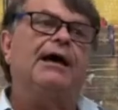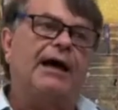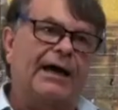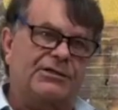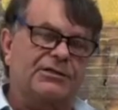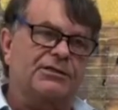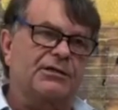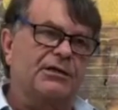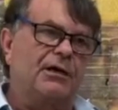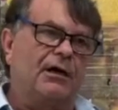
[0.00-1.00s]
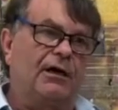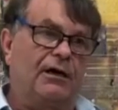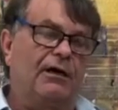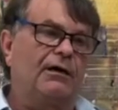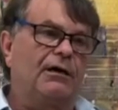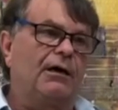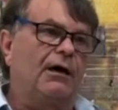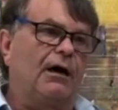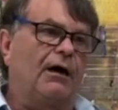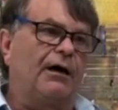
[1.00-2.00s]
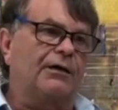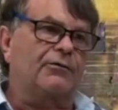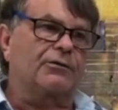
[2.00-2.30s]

at it, I could